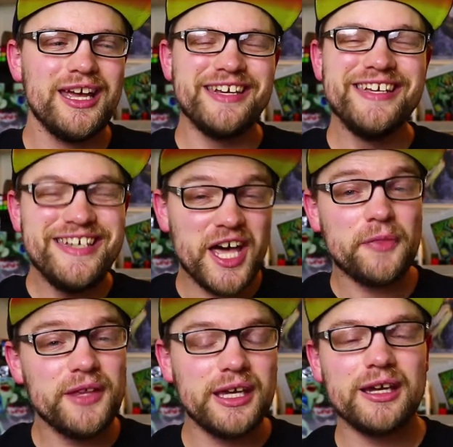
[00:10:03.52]

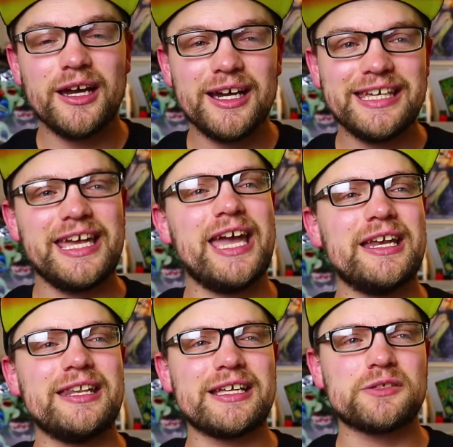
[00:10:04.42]
Nothing
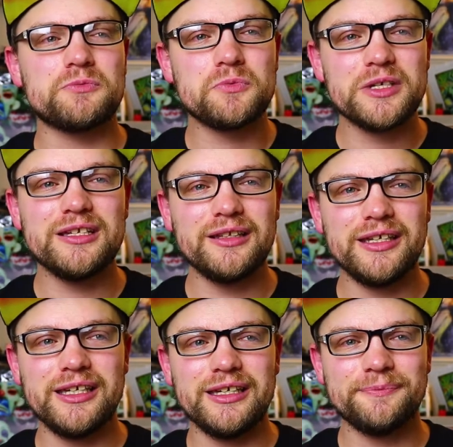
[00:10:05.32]
again that's
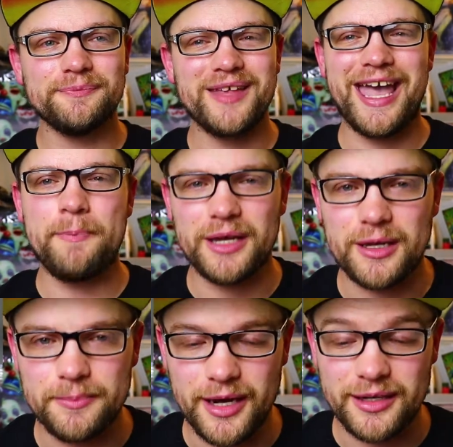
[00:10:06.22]
really epic
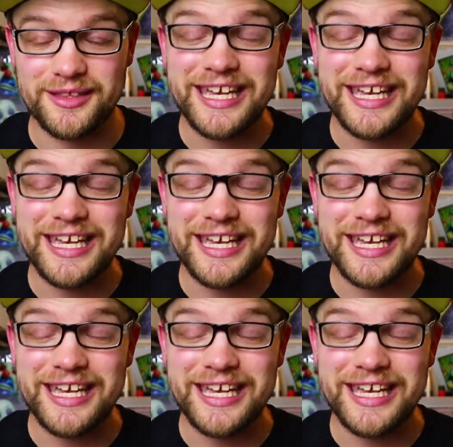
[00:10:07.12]
about it.